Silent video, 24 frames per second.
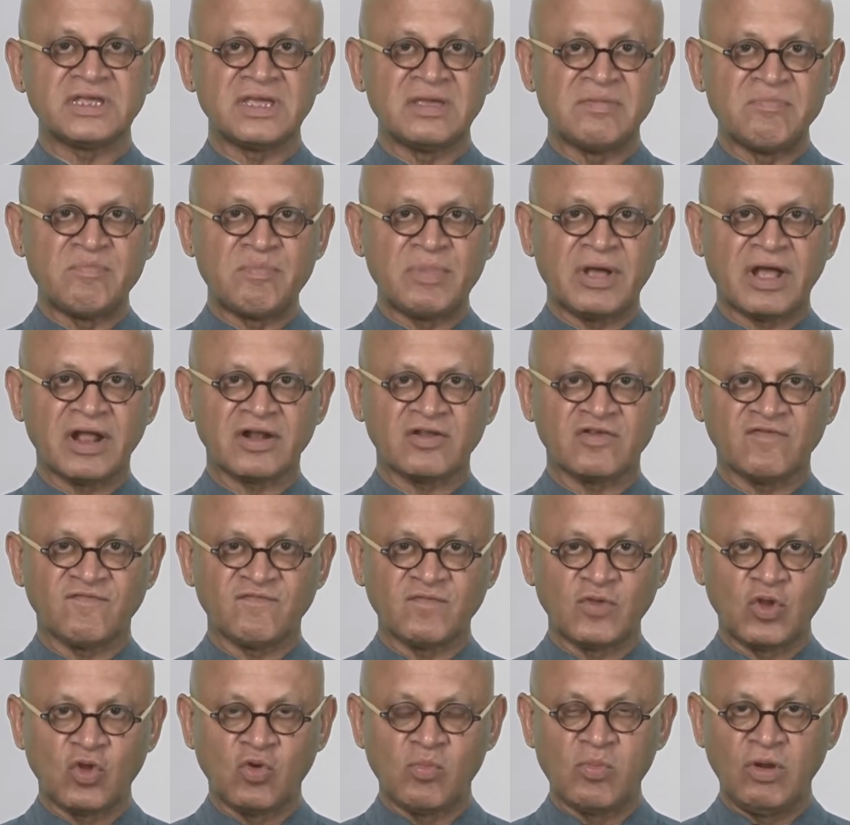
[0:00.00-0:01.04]
impact of
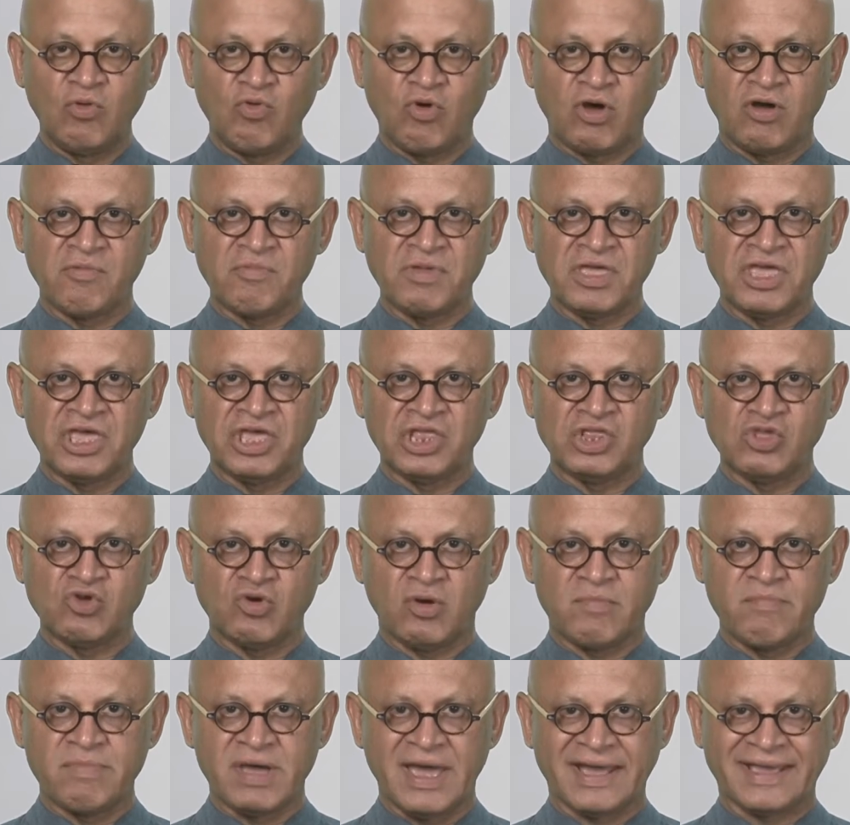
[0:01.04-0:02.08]
global warming in your
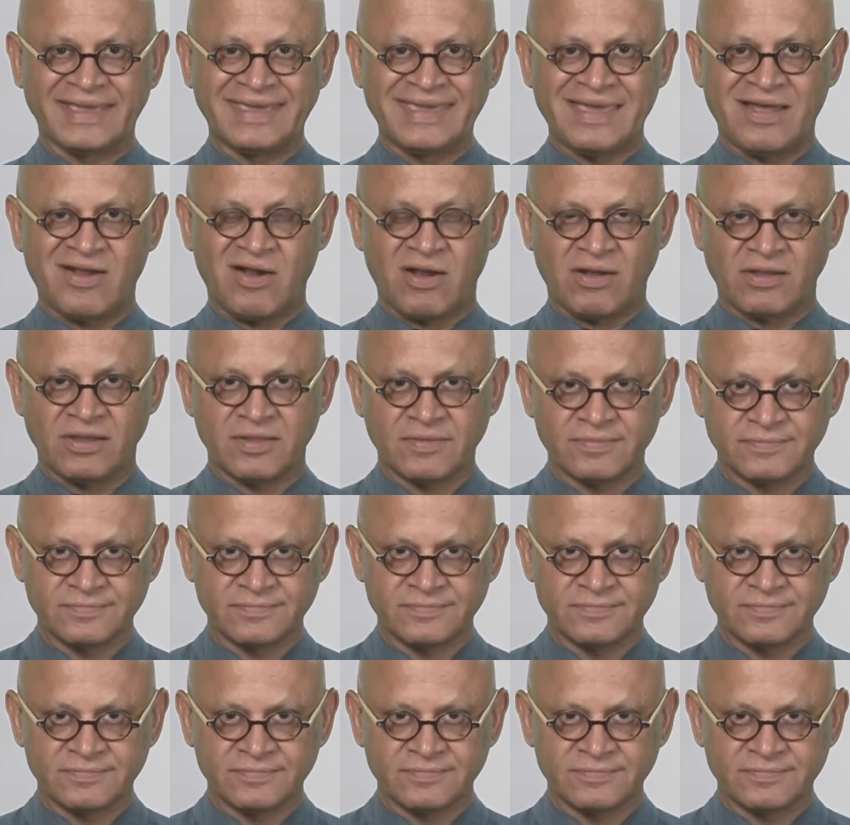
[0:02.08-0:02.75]
backyard.